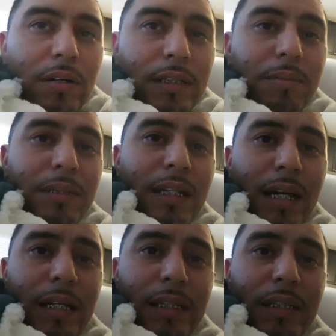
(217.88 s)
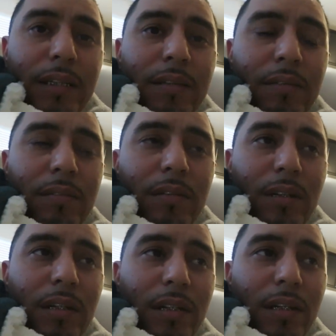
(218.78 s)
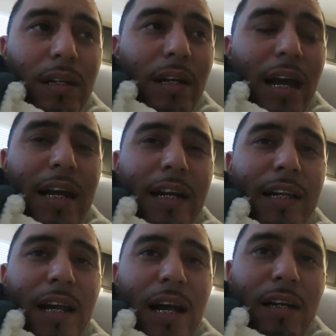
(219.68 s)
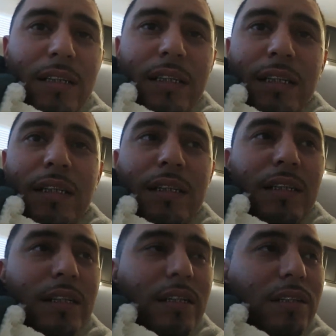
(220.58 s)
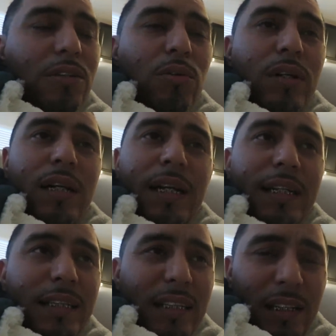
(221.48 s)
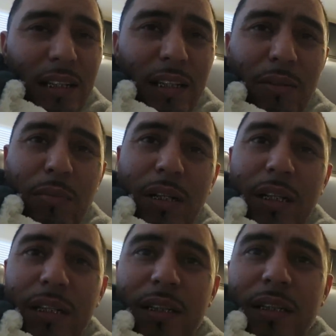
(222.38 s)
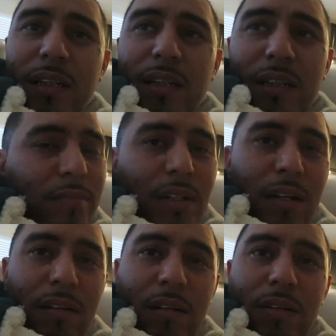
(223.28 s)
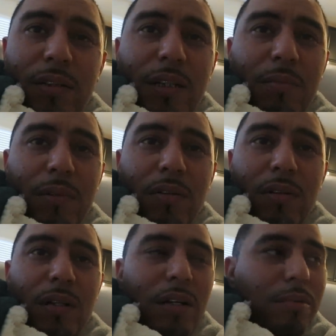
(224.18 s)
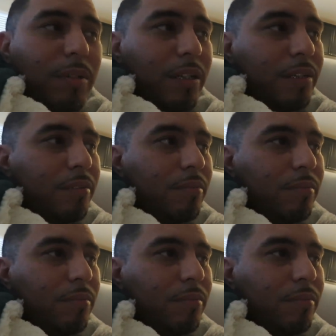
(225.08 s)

go get some sage and light it in the house and do a cleanse in here, man. I don't know, something going on, man.